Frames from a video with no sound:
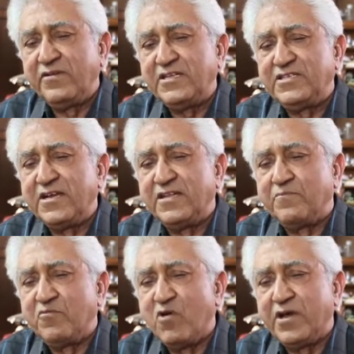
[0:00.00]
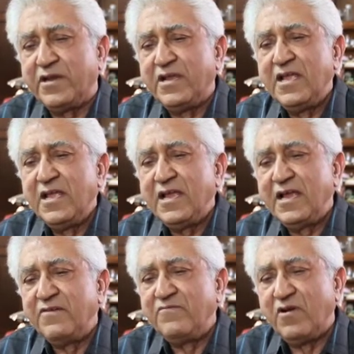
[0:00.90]
rich and the poor
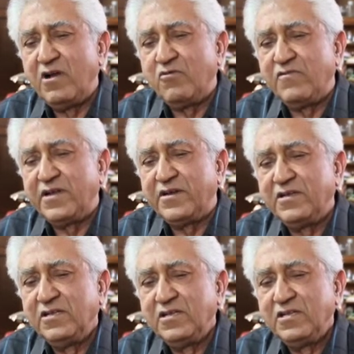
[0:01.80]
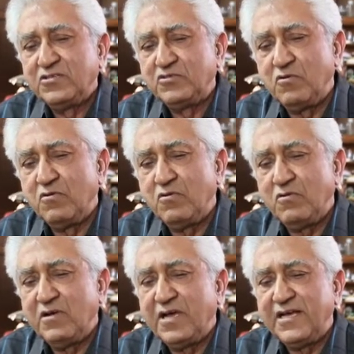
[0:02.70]
and world over. So
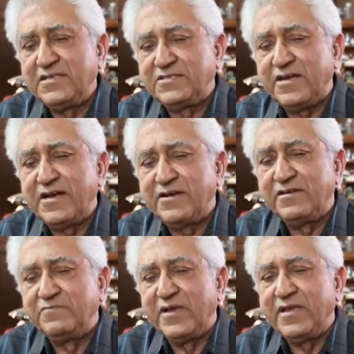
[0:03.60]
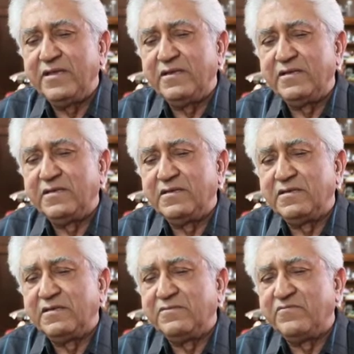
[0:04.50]
I started my eh,
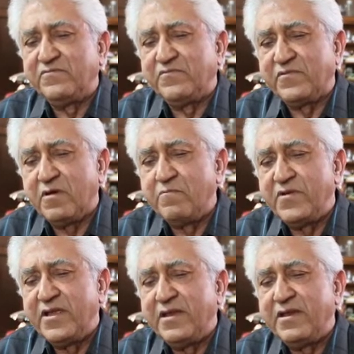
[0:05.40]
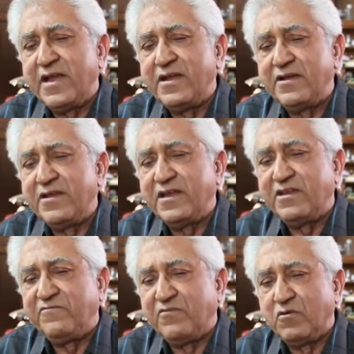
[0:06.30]
company in
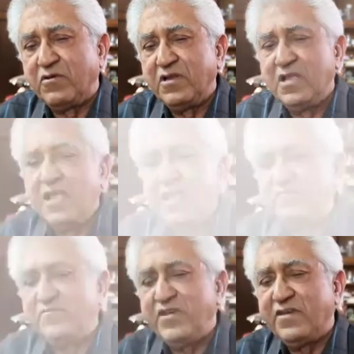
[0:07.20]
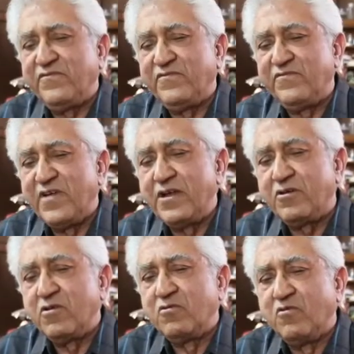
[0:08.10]
1984. We
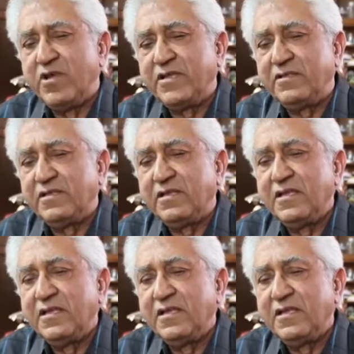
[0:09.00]
went on going,